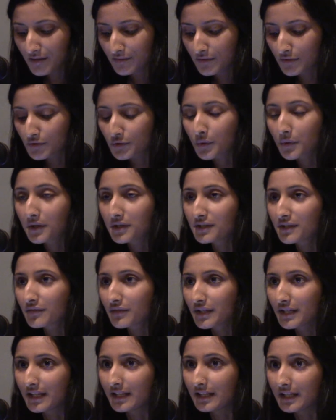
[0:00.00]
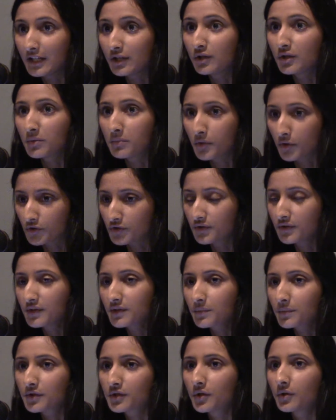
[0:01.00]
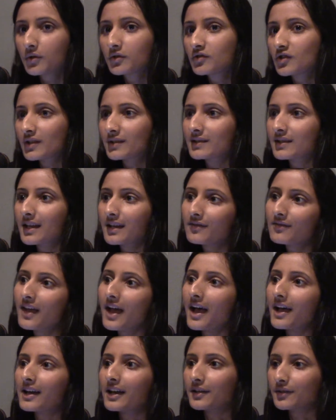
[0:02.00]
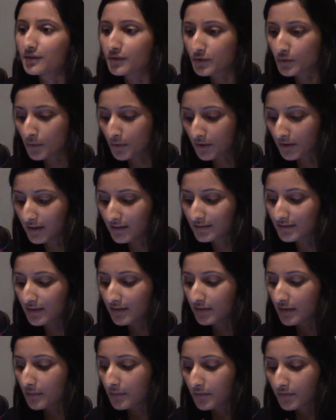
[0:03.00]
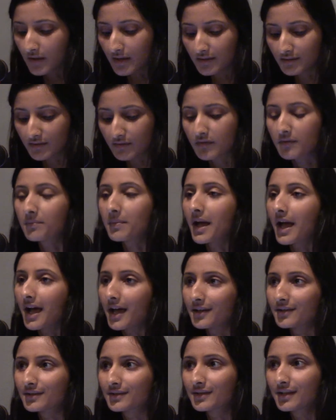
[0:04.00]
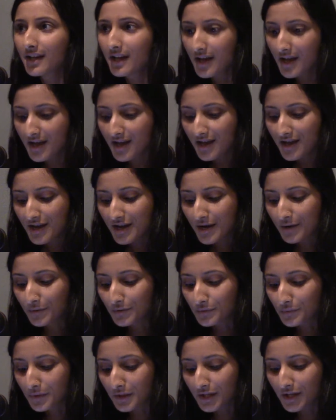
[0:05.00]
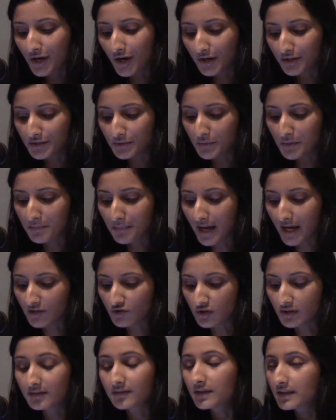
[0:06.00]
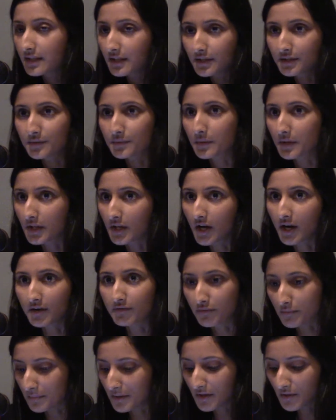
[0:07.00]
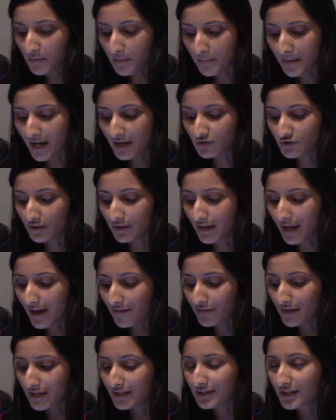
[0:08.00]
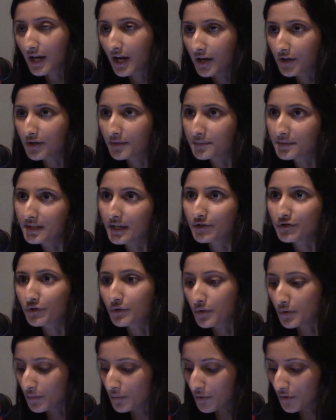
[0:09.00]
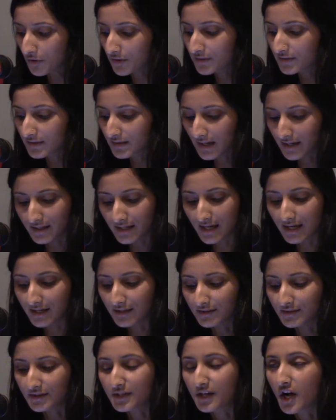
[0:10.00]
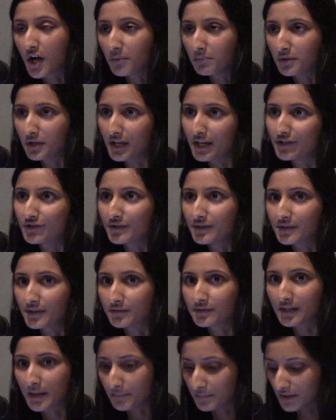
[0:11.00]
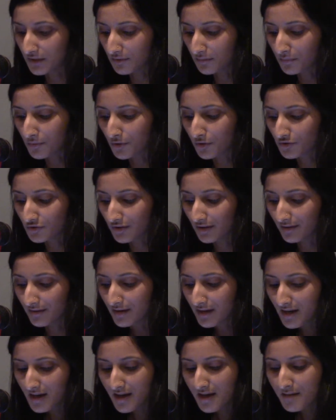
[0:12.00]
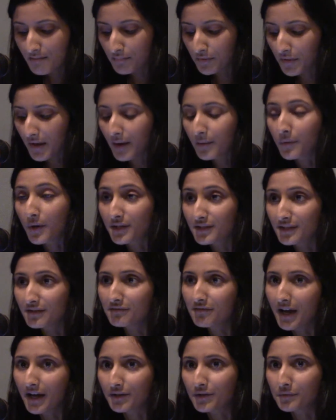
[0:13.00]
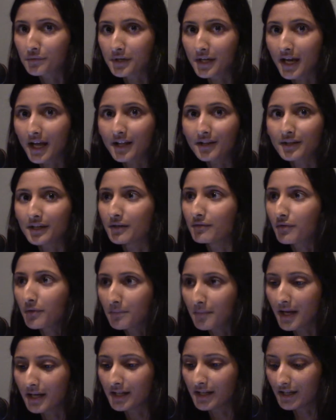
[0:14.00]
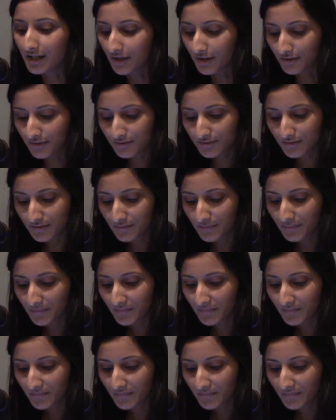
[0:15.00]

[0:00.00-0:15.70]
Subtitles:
The stories of the illegal abortions were told just like that, as stories. They were things of the past. It was really hard to imagine, still is really hard for me to imagine, having entire obstetrical wards dedicated to complications of septic abortion. But that was in fact the reality for many years.